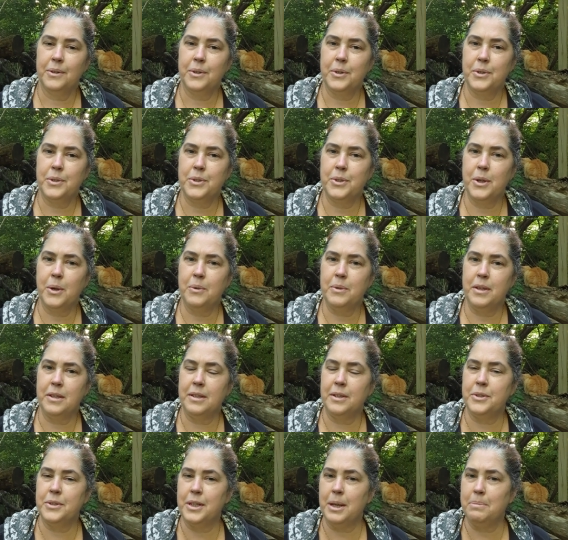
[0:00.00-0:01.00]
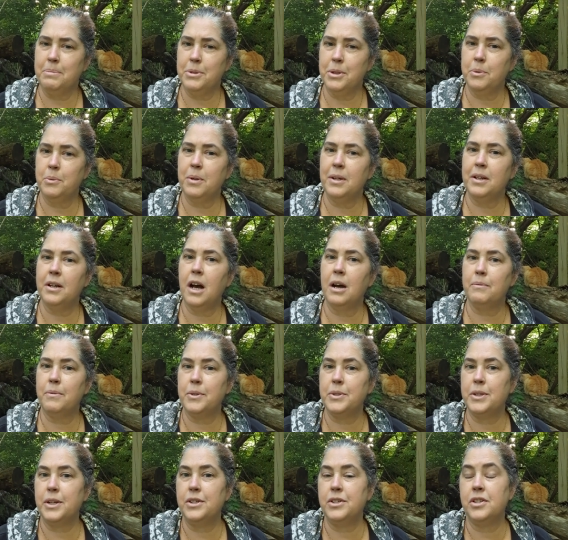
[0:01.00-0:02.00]
so that the subsequent
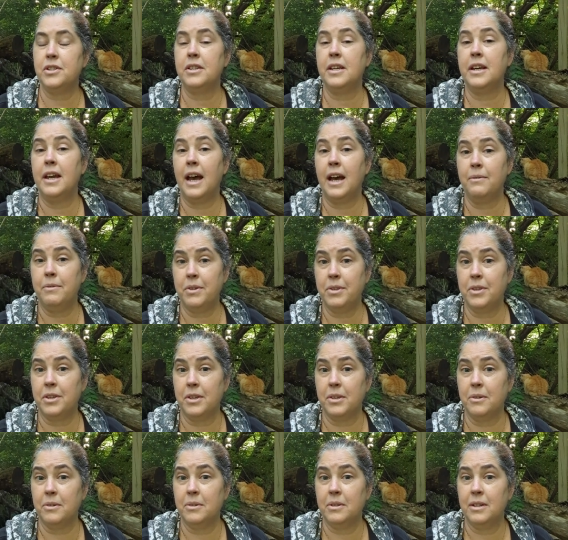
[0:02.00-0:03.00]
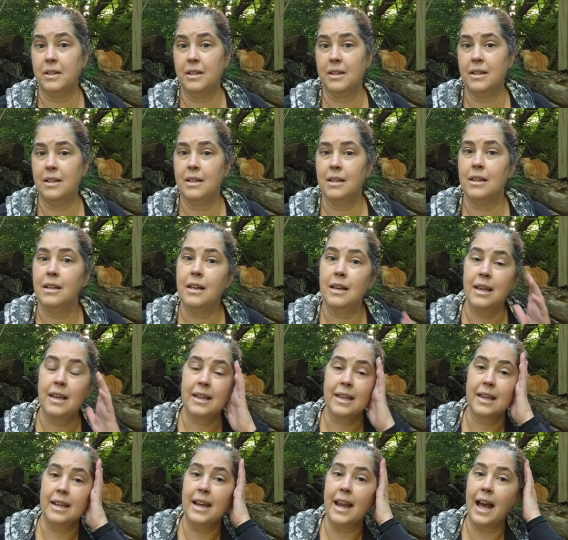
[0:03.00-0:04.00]
conversation they have with you
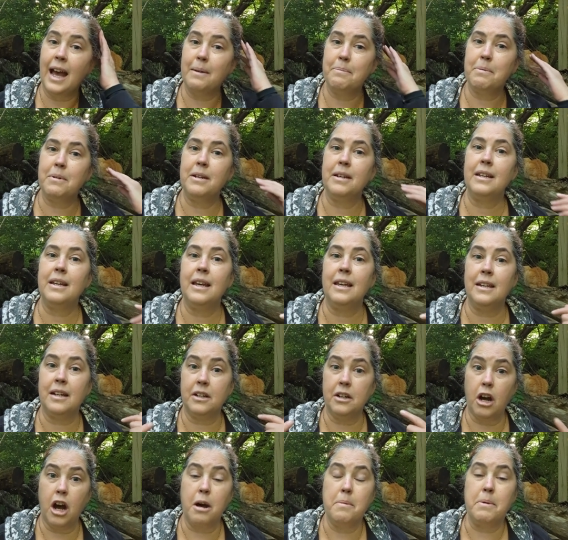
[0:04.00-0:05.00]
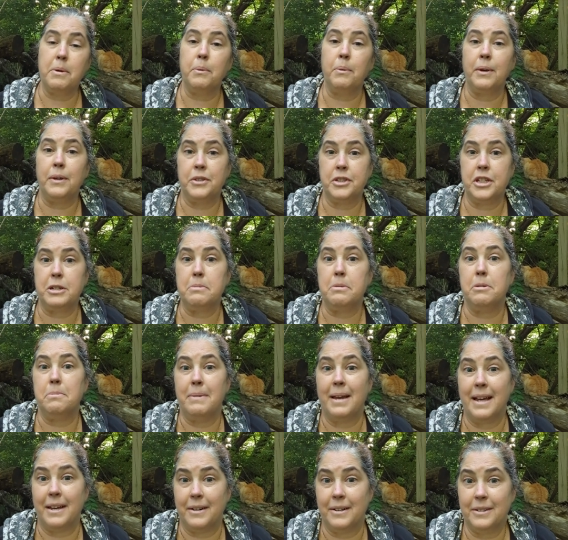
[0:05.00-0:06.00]
can happen in a calm and reasonable
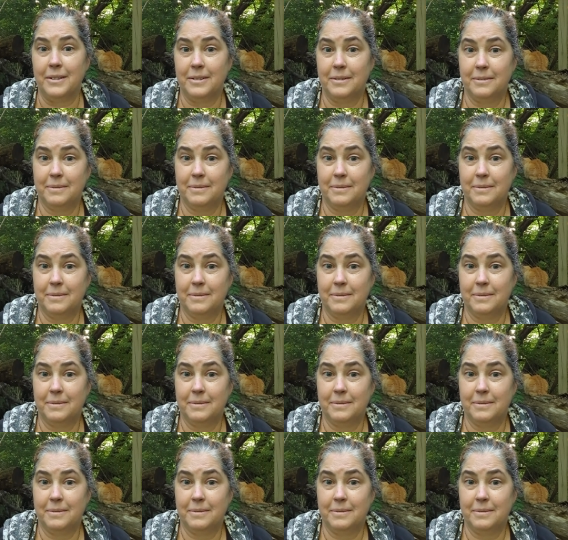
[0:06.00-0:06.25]
manner.